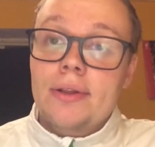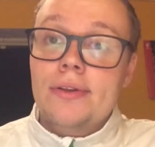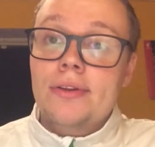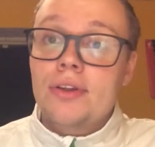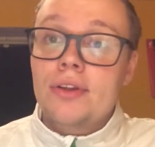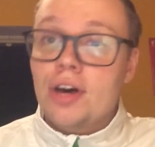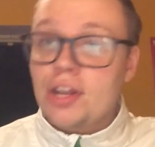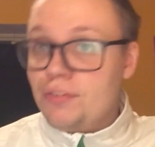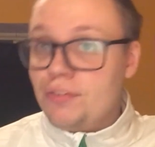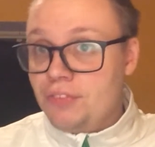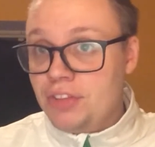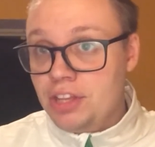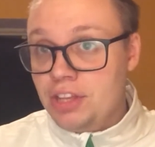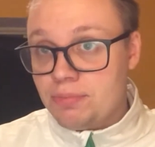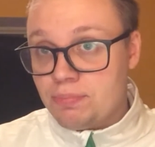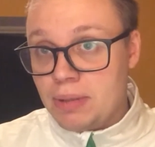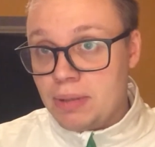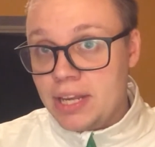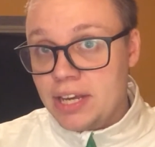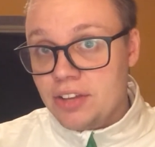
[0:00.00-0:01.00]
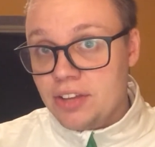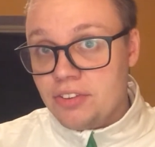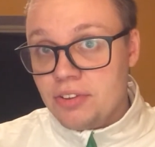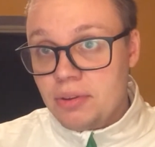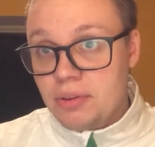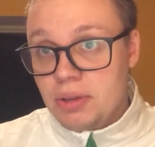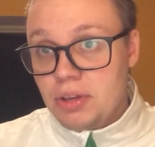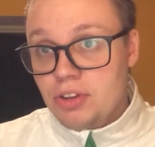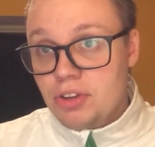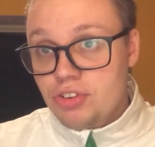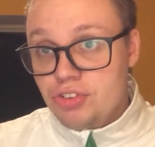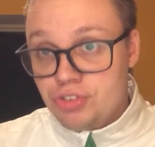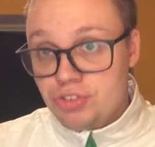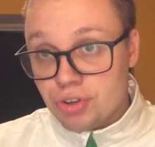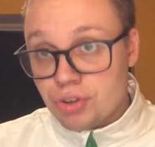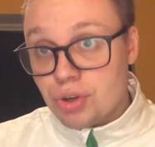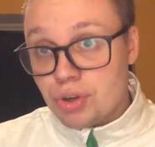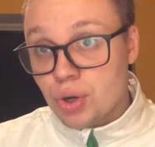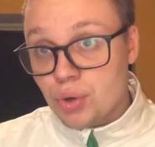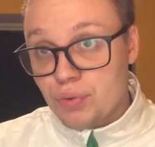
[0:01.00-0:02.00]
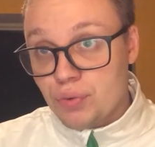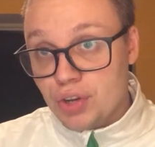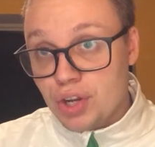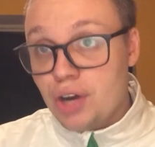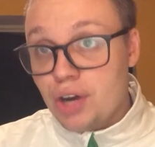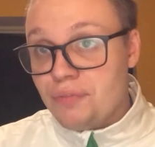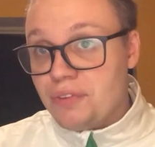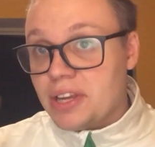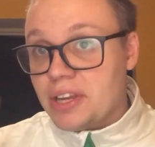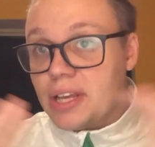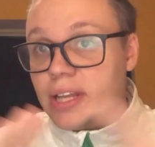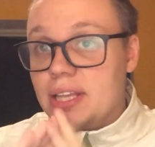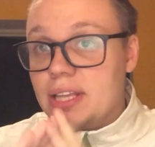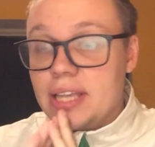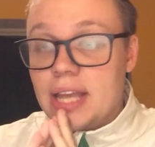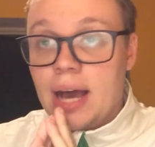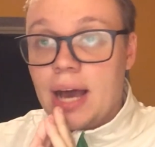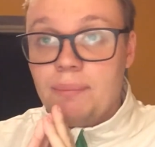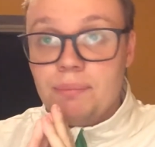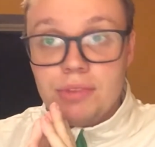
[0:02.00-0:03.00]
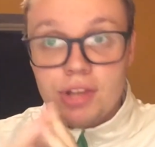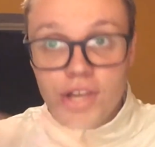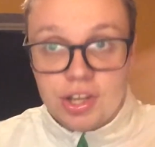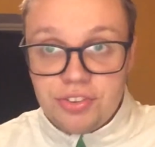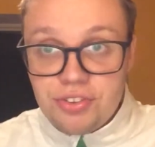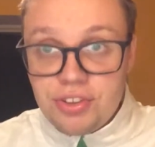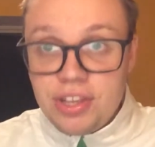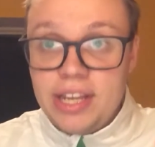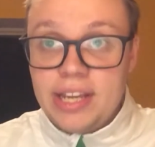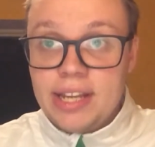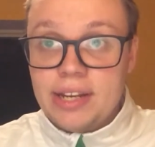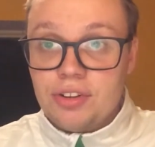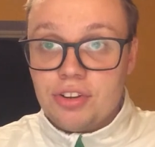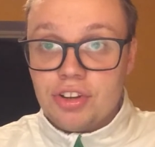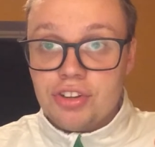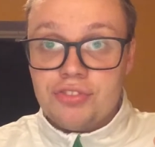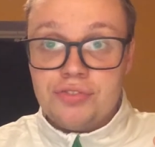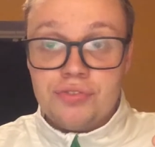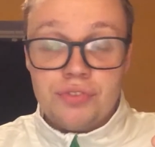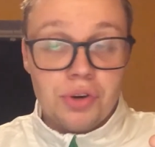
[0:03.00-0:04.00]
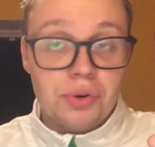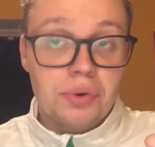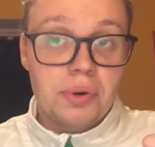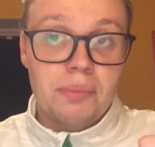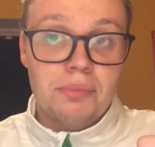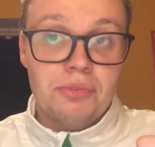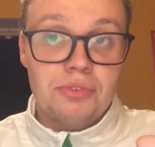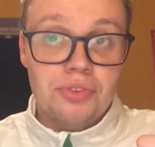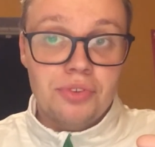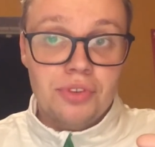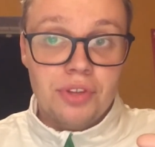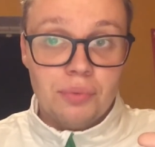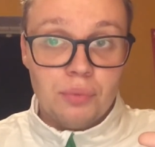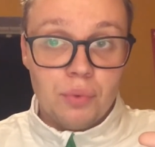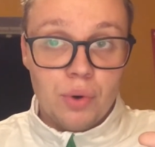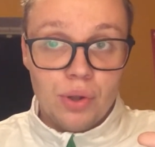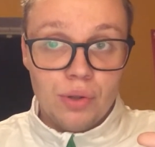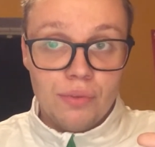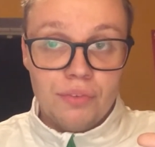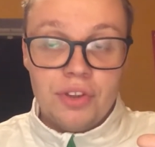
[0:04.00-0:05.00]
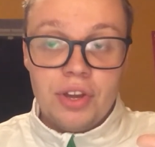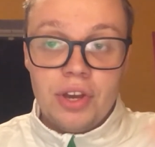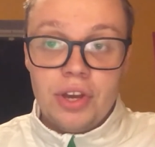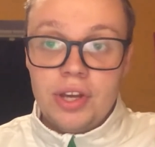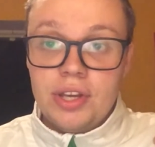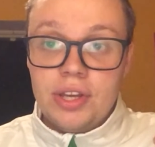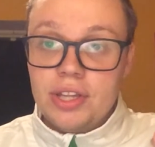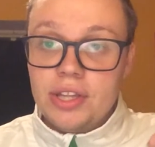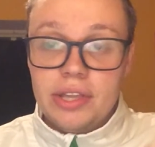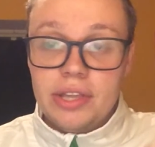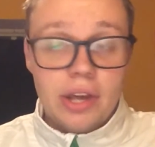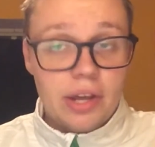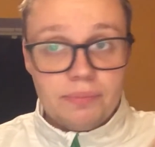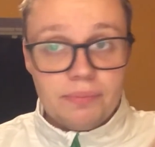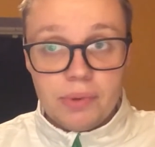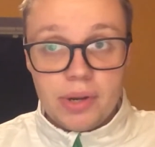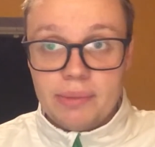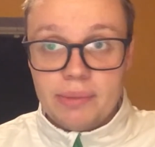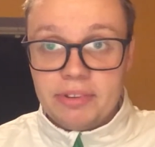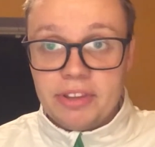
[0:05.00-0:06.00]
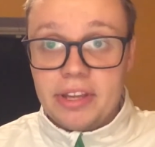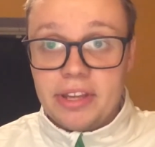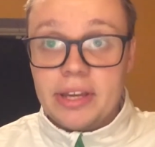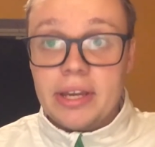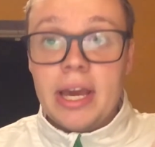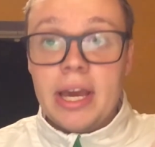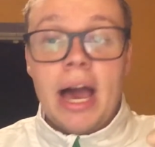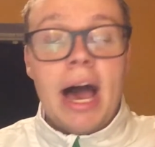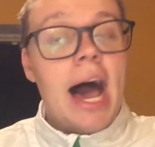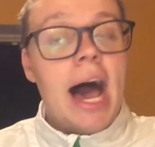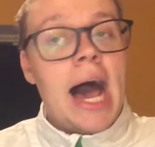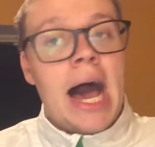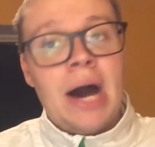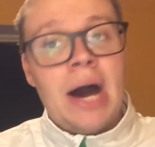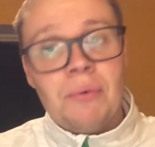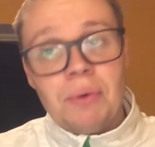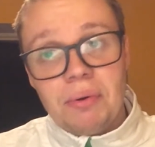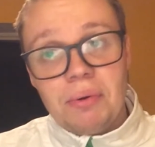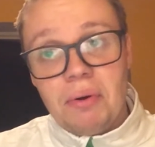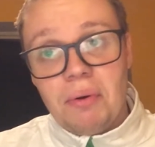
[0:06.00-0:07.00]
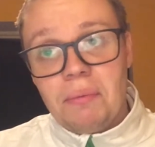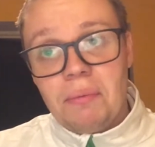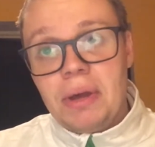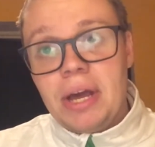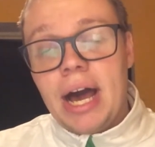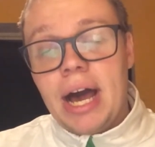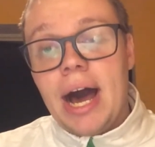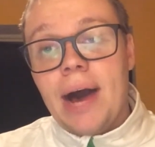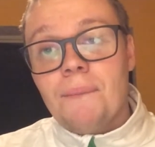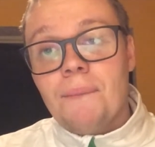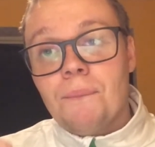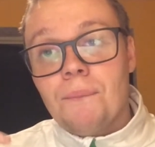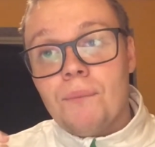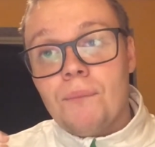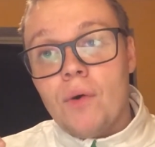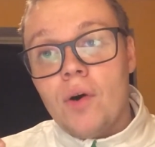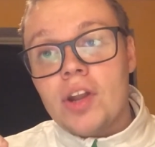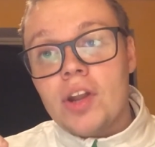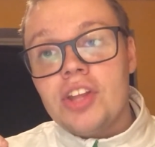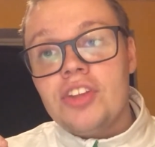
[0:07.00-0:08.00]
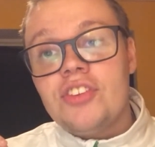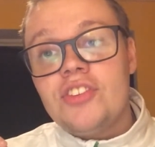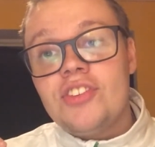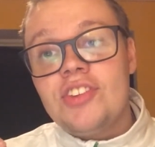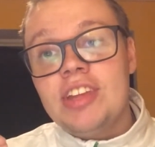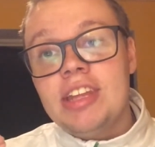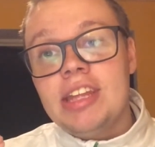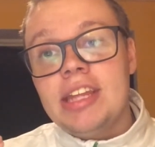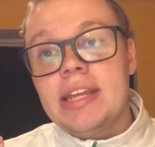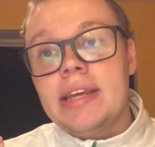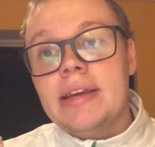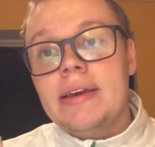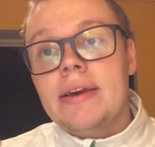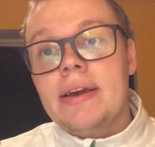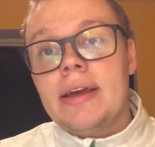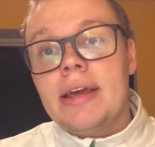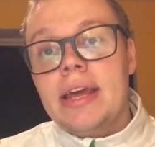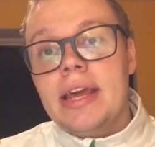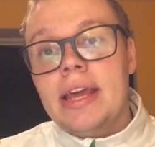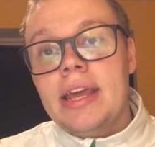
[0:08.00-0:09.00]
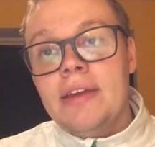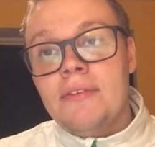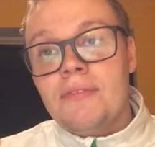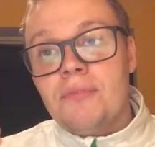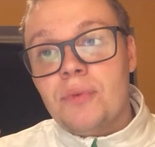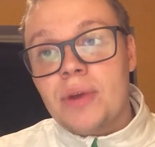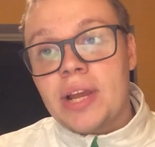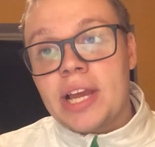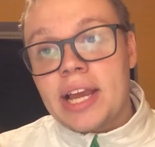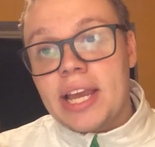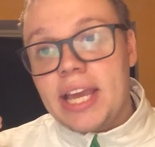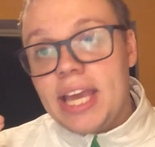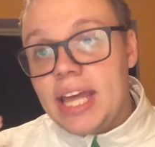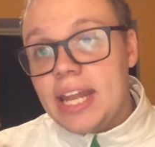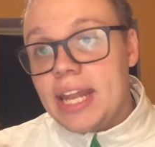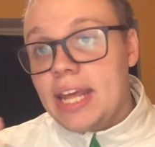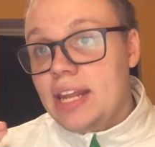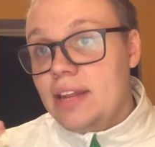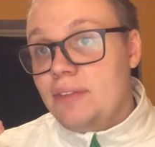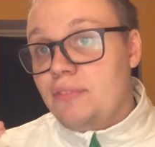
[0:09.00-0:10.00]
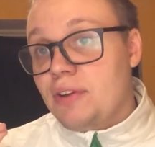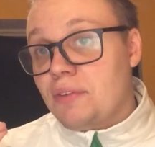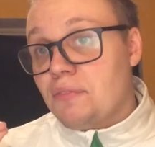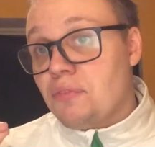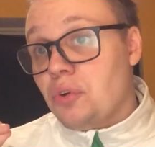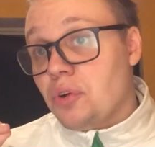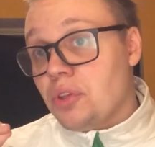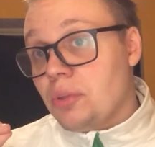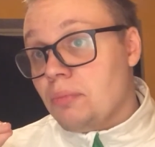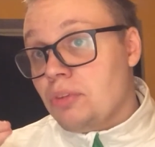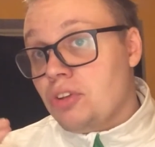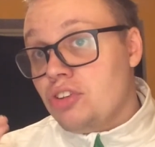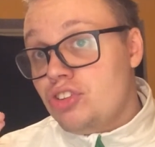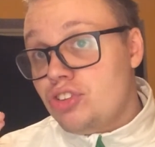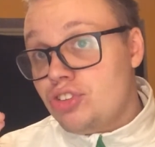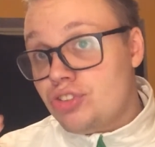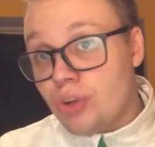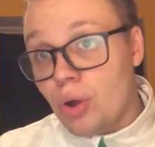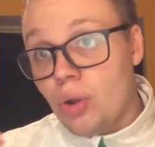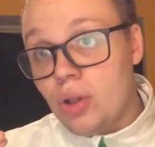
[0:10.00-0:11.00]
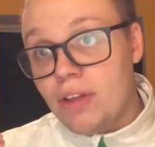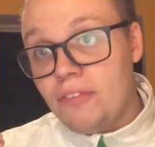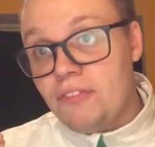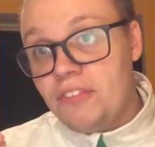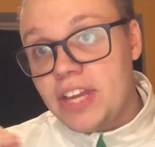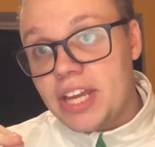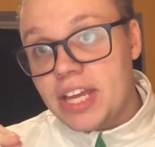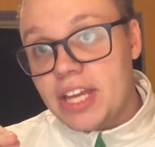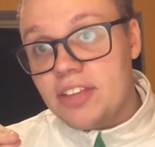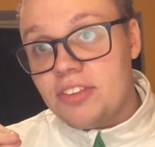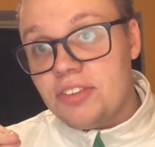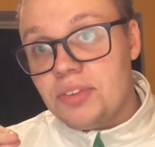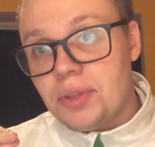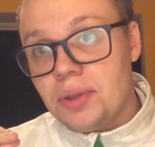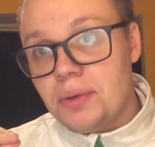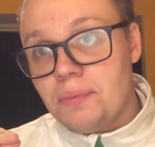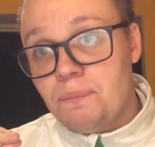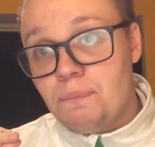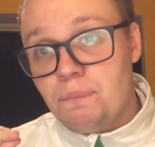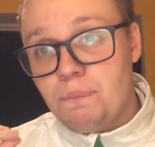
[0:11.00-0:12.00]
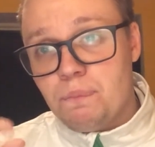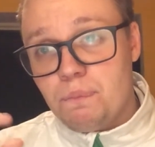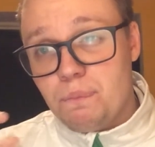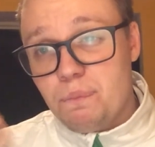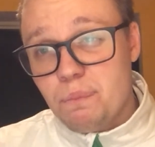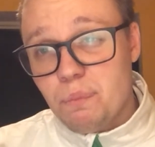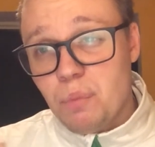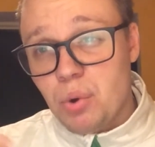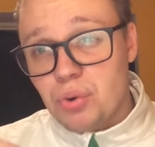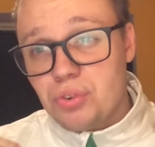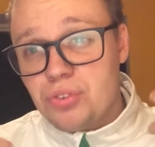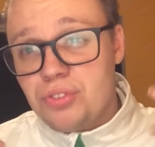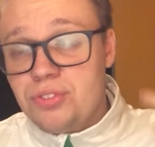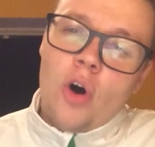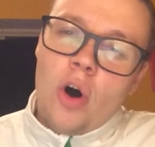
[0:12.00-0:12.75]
none of these players should go for nothing. I'm not saying just throw them to the wolves. Not what I'm saying. However, I want to see if we can get anything for them. Stoll, I think, is the most